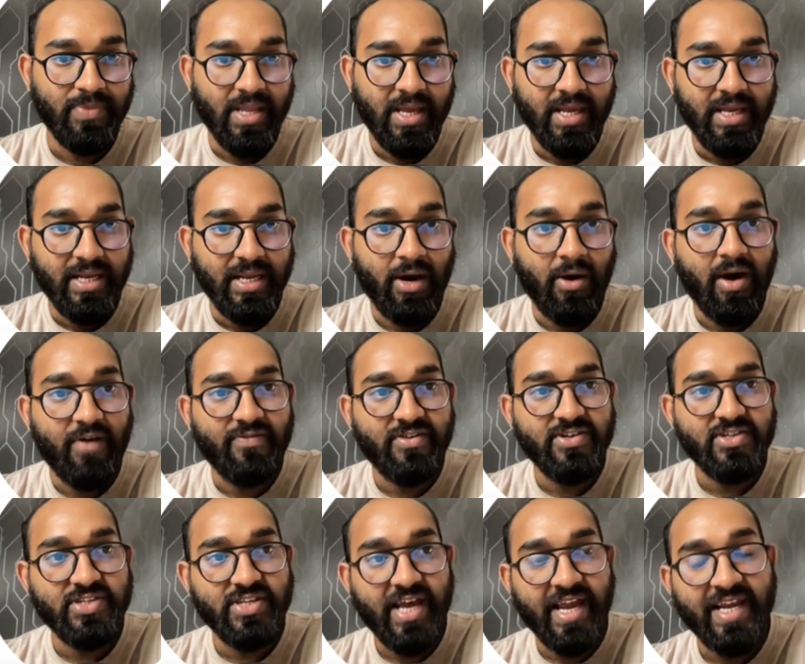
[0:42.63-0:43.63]
now after
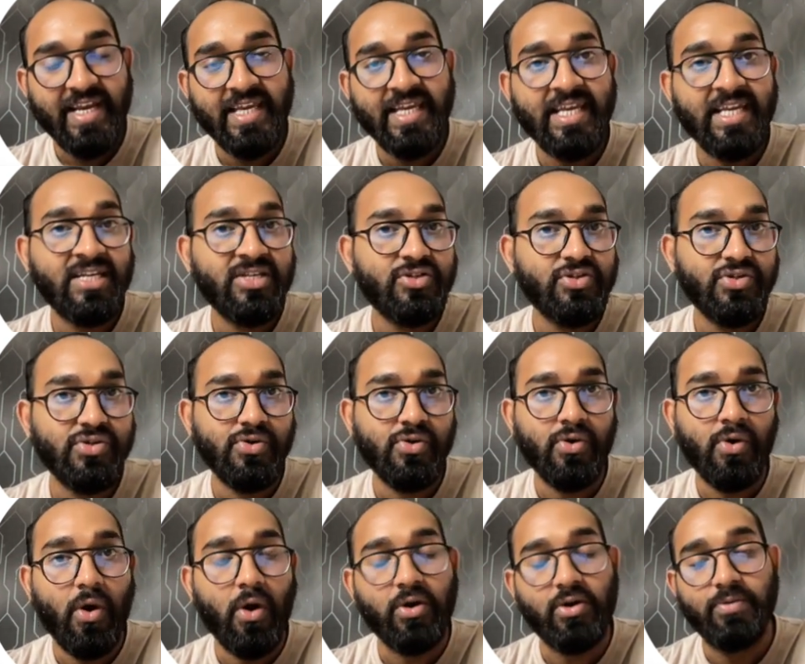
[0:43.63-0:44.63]
signing into
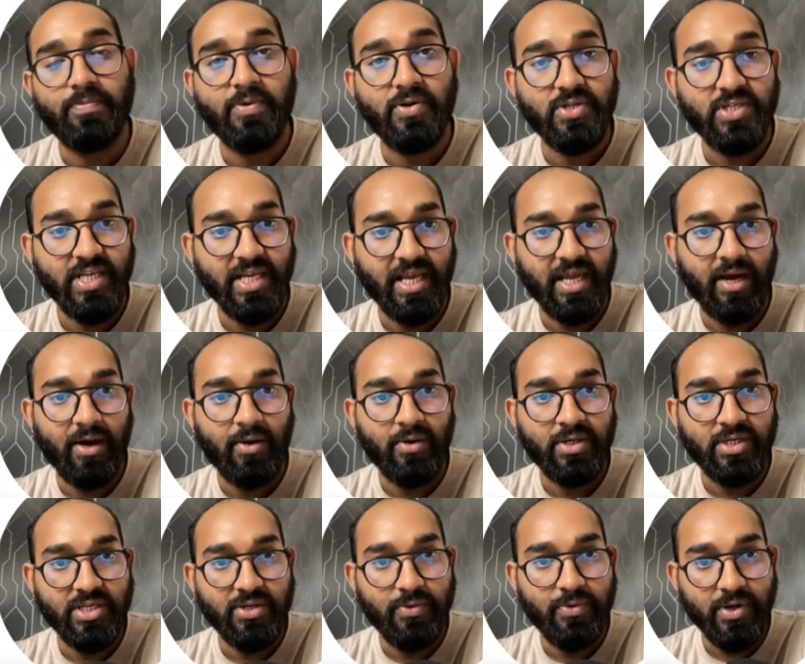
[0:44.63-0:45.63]
your Octopus
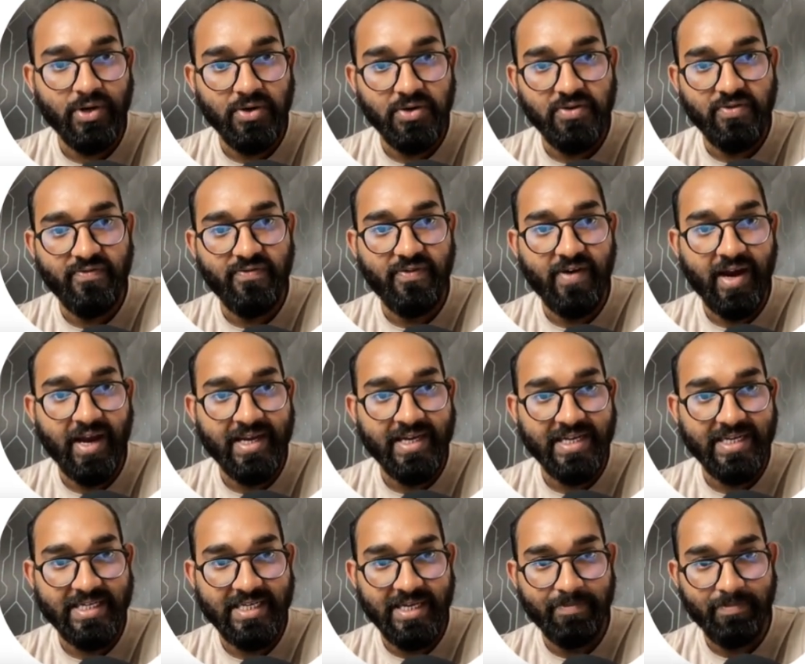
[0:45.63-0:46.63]
account, you are going to find a
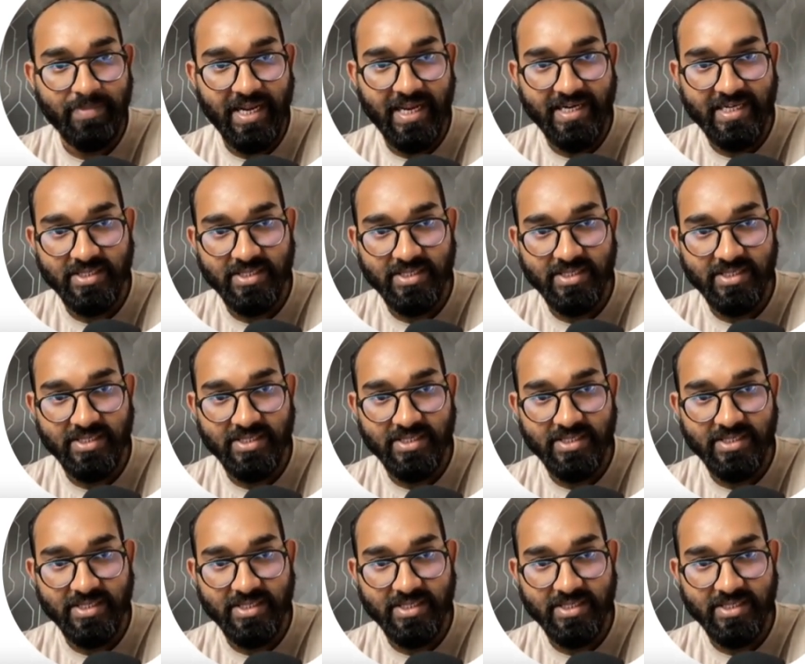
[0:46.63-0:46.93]
template.